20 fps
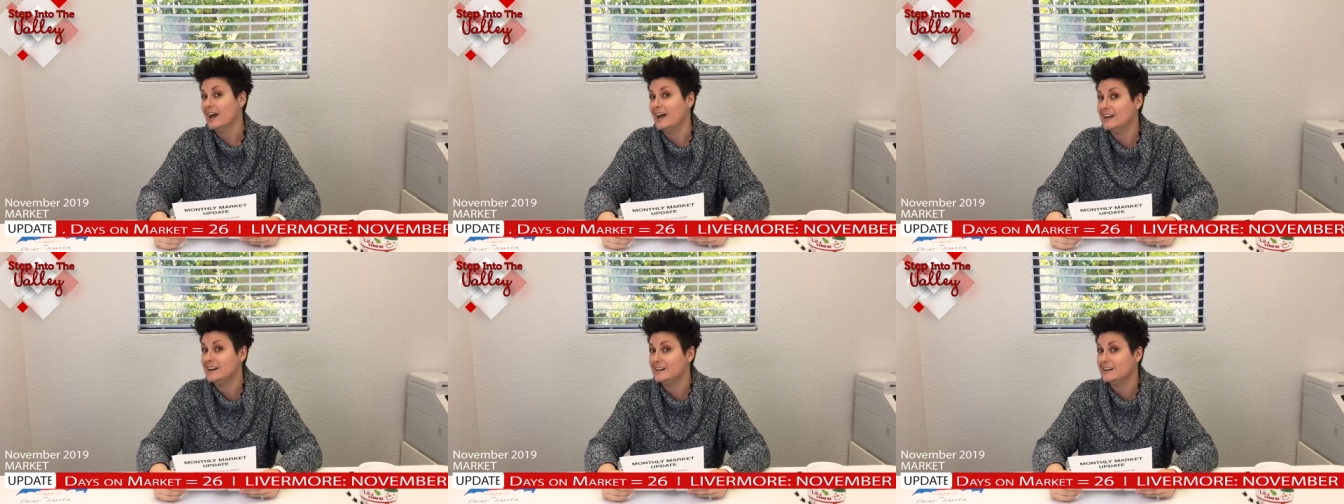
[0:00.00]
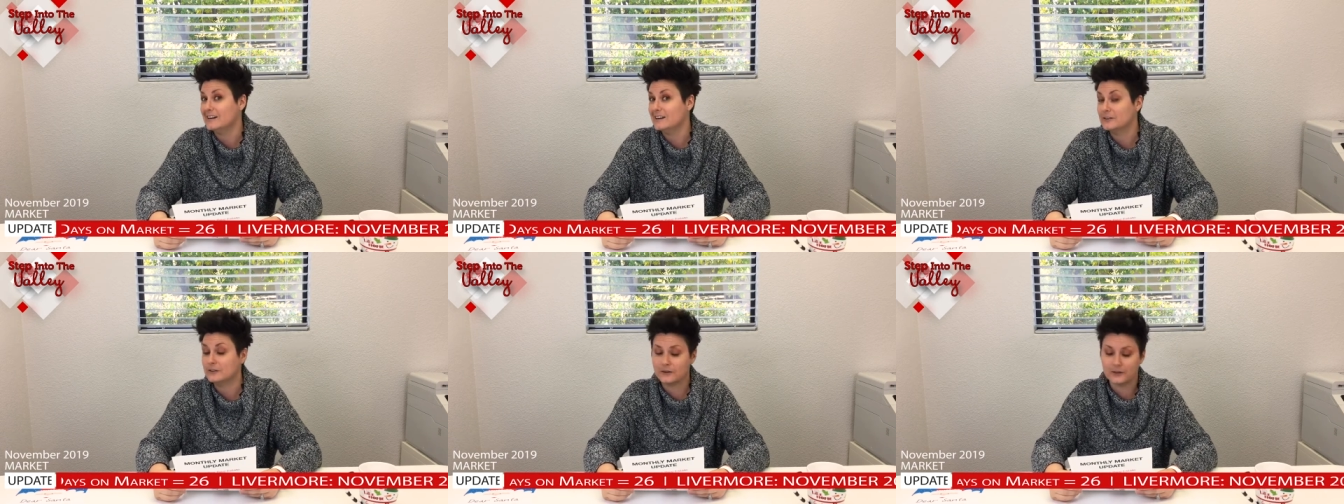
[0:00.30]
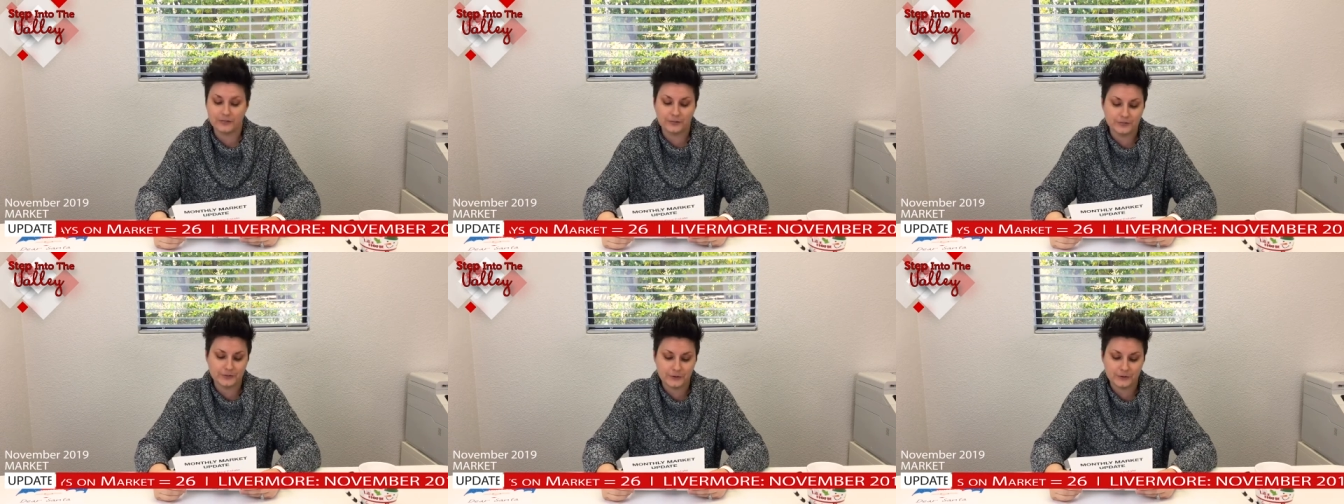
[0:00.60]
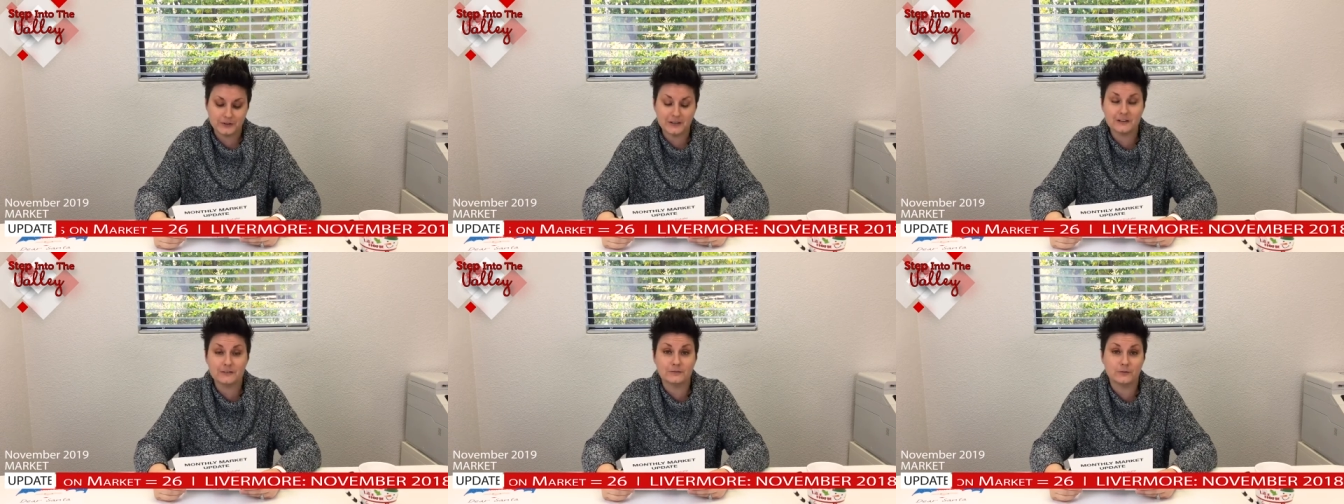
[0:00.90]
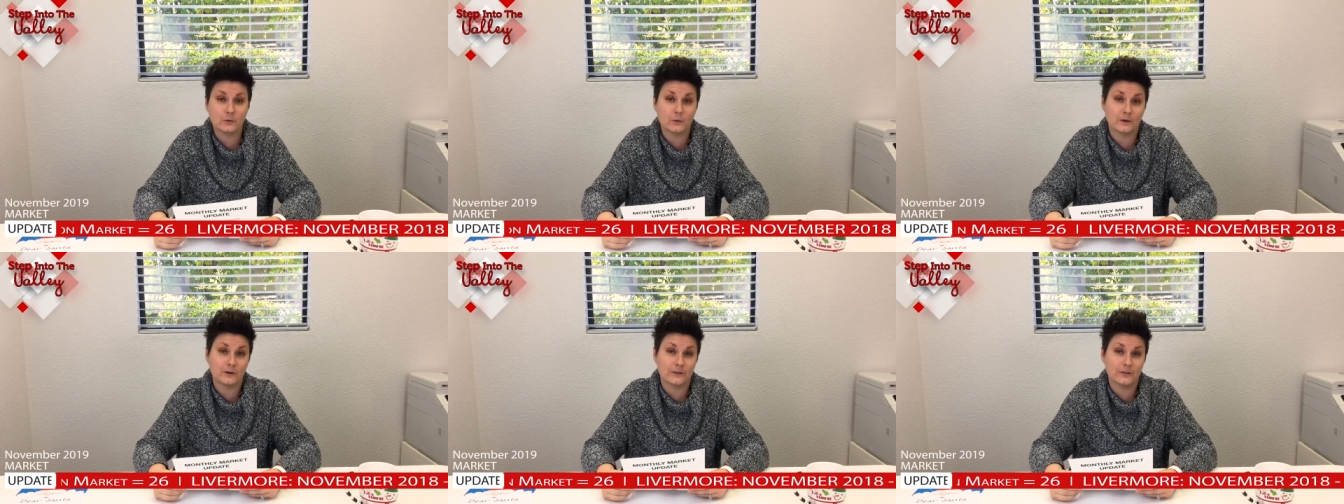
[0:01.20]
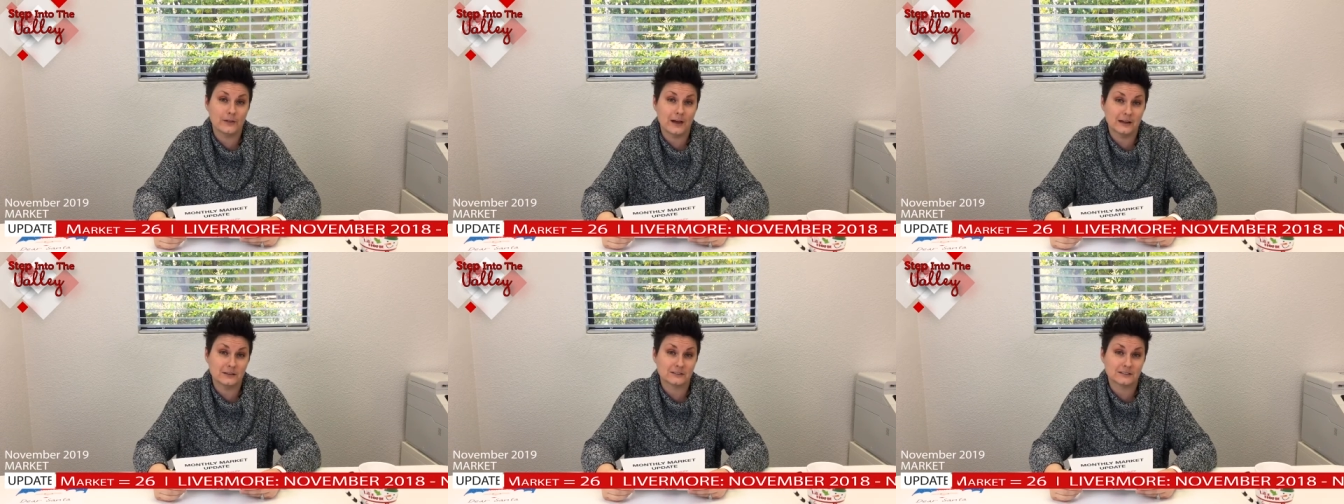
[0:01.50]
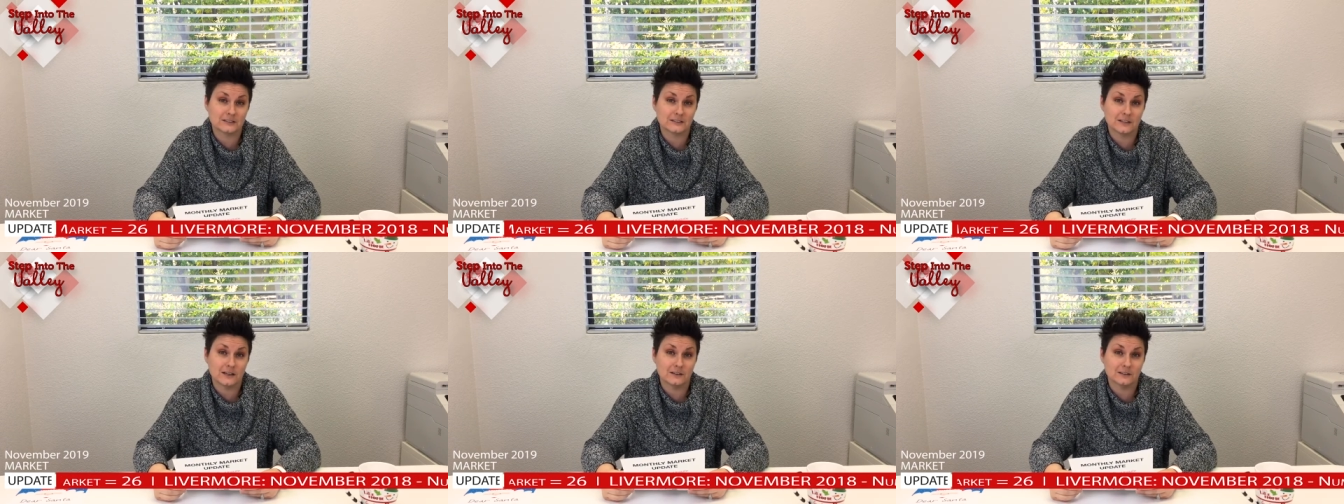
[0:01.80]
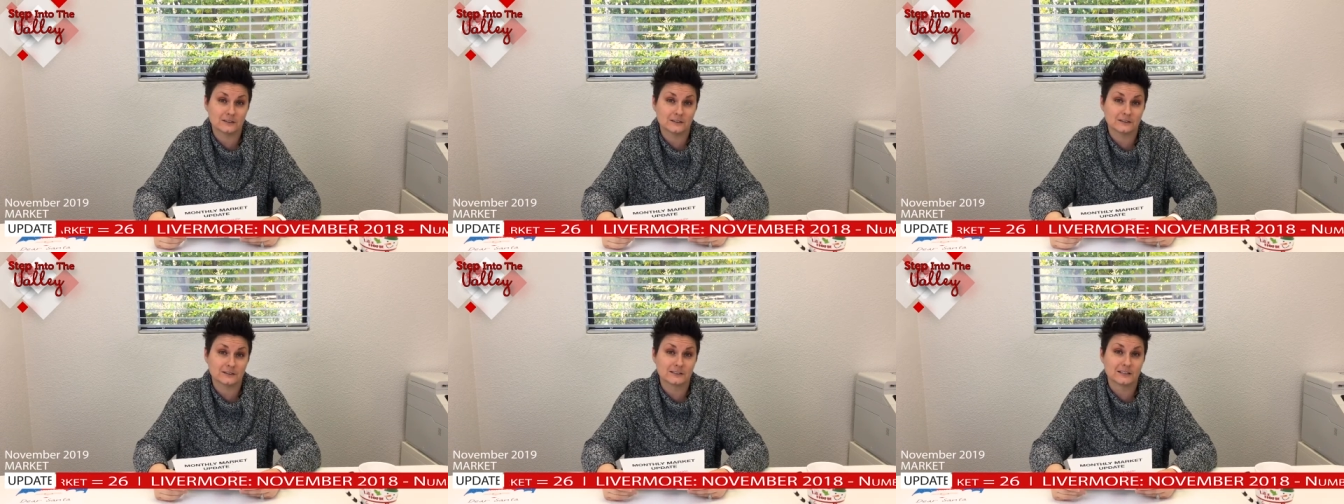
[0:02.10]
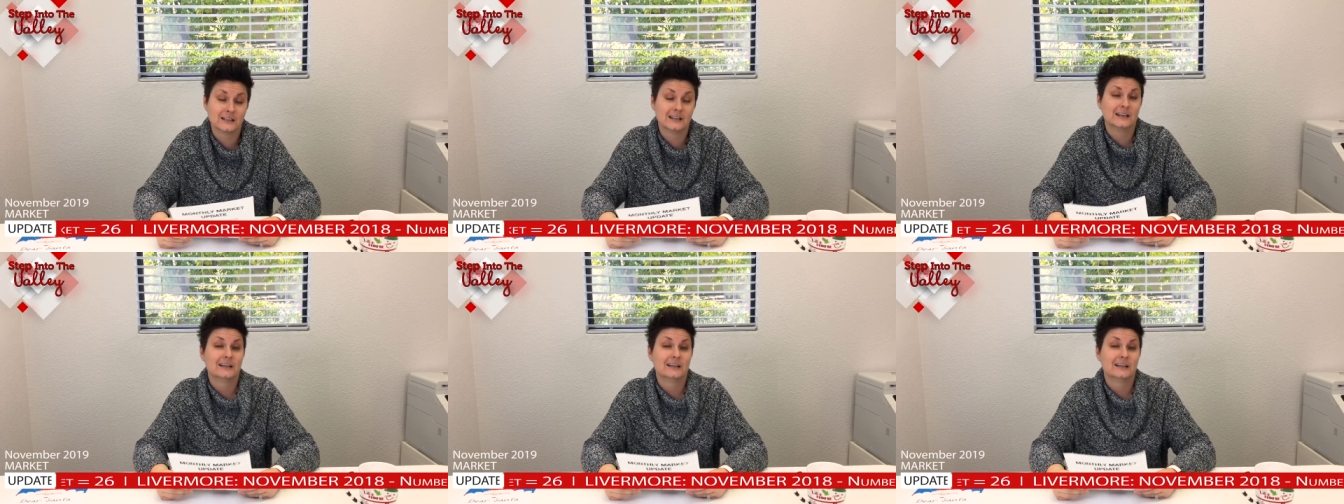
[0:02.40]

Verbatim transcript: $834,000.